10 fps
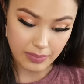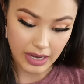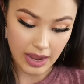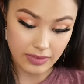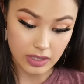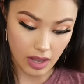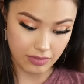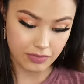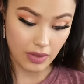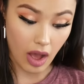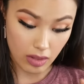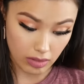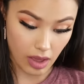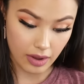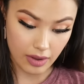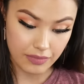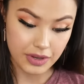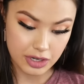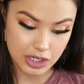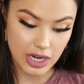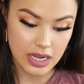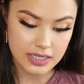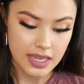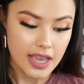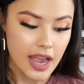but I have a lot of their shades.